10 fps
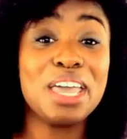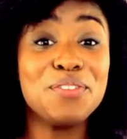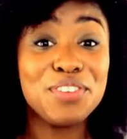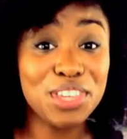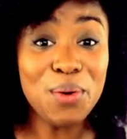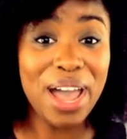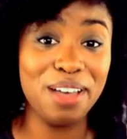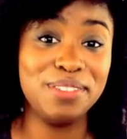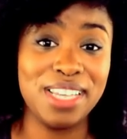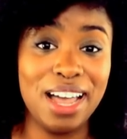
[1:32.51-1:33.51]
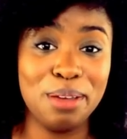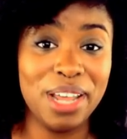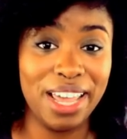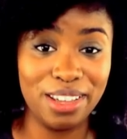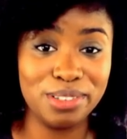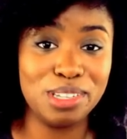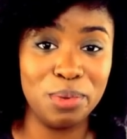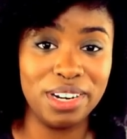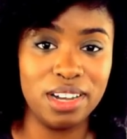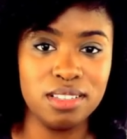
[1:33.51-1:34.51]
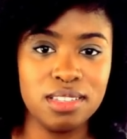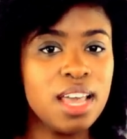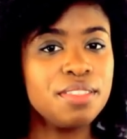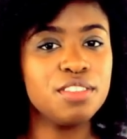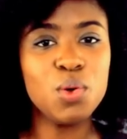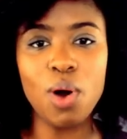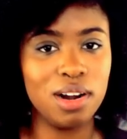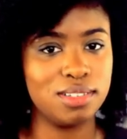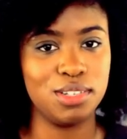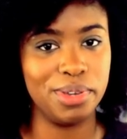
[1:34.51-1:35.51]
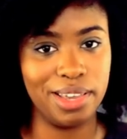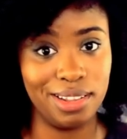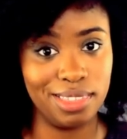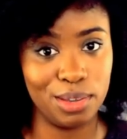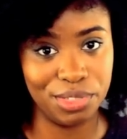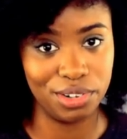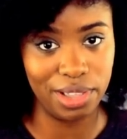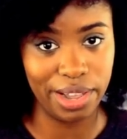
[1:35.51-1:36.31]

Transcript: If you have time to hate on someone else, then you aren't doing anything with your